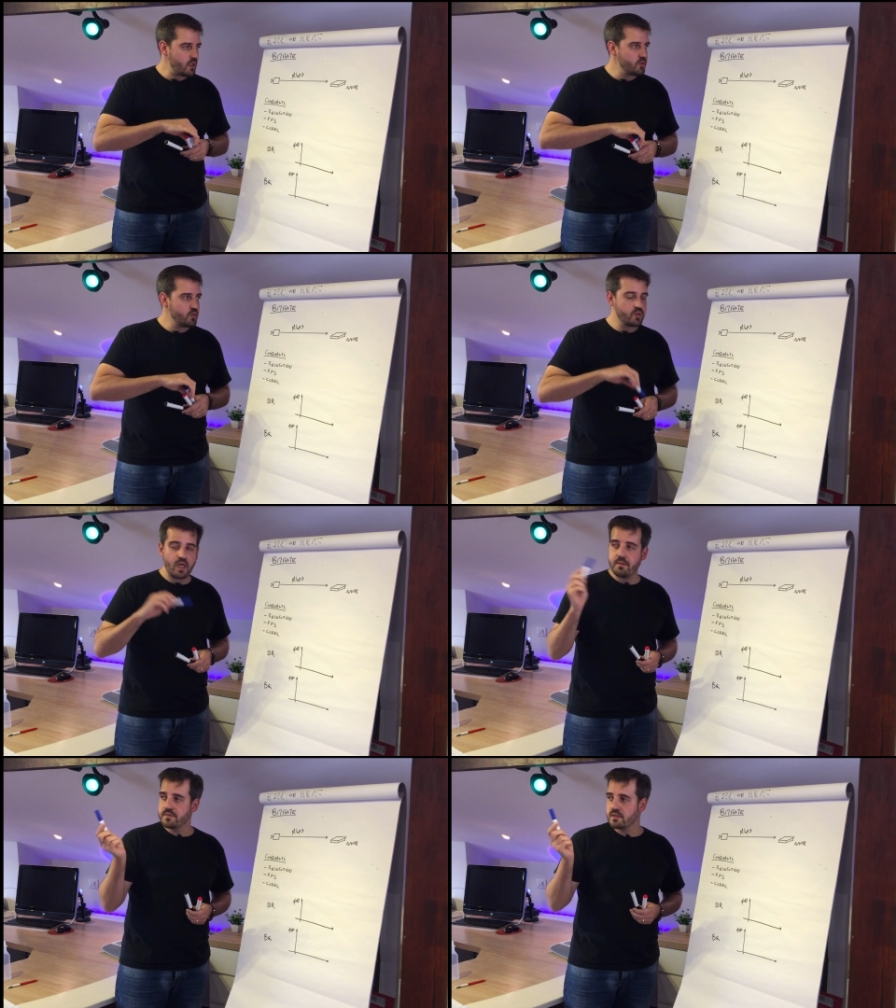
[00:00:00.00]
two
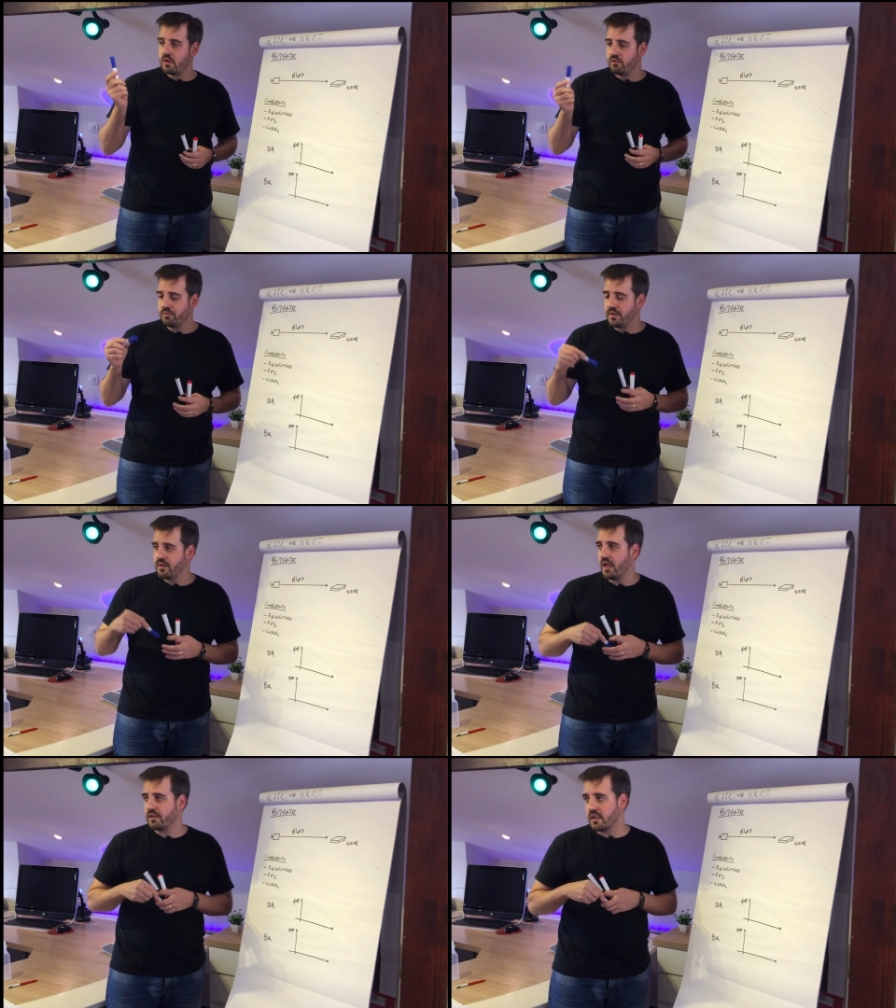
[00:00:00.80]
types of
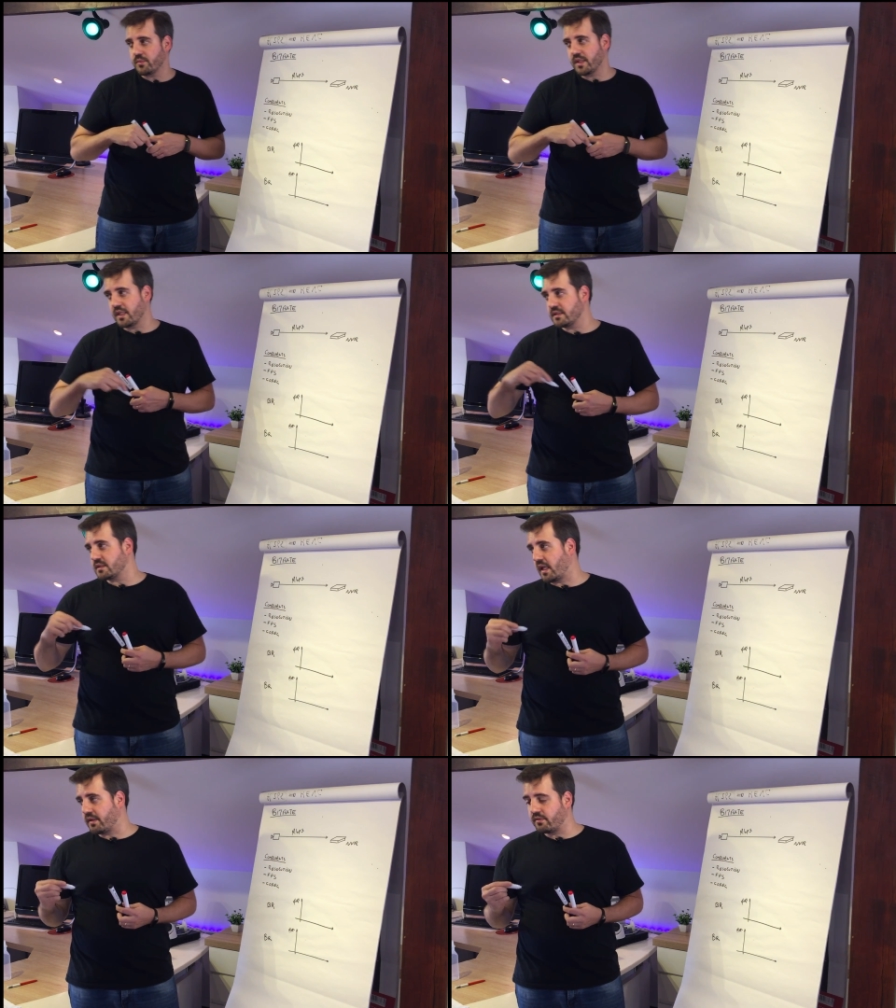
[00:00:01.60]
bitrate that we can
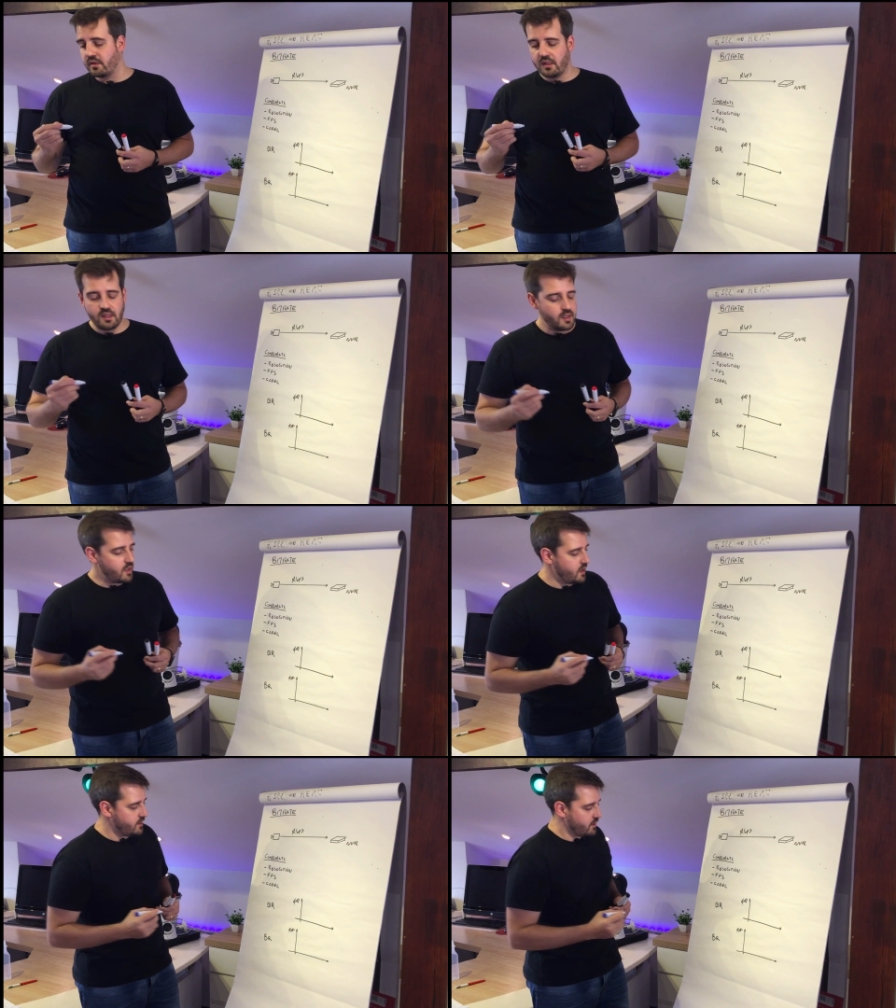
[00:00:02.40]
set
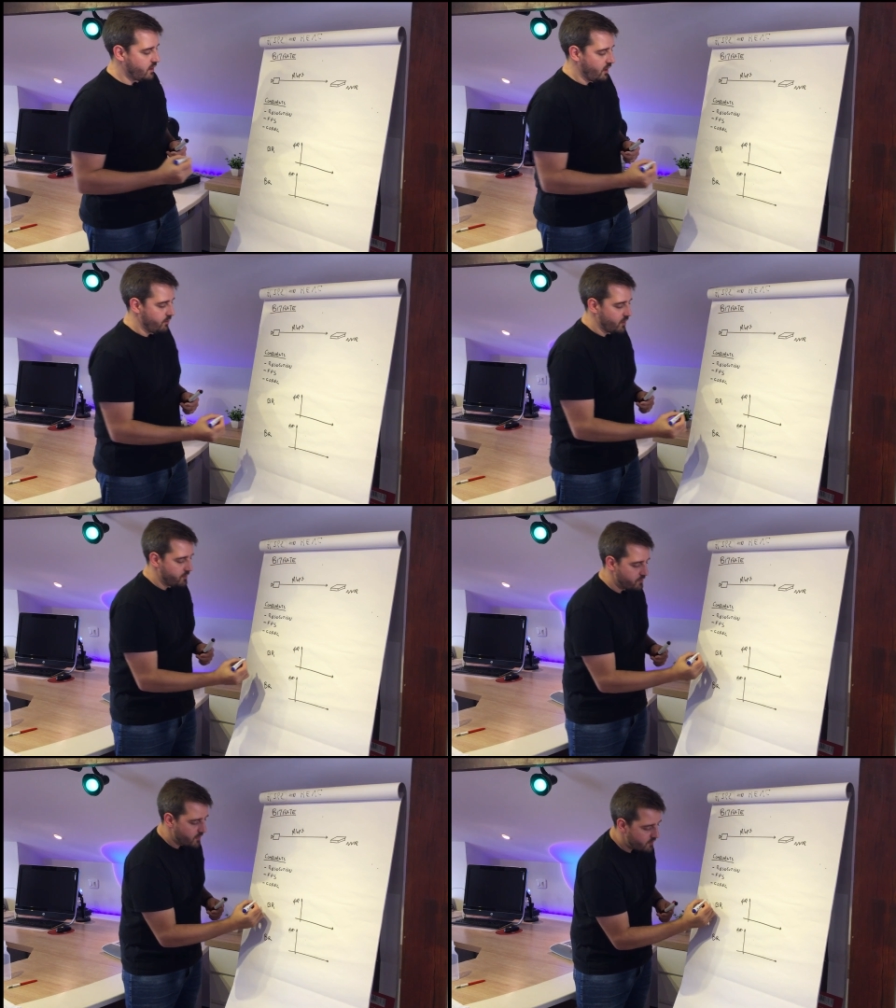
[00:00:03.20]
in the camera.
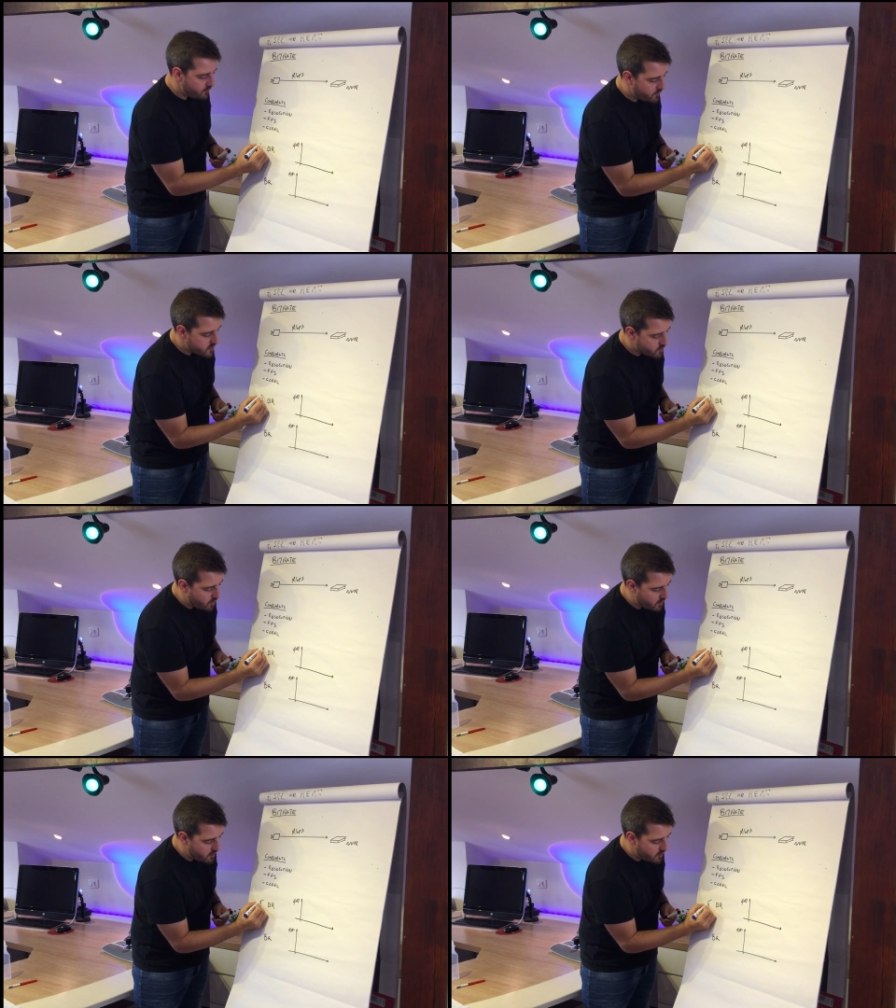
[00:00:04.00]
The first one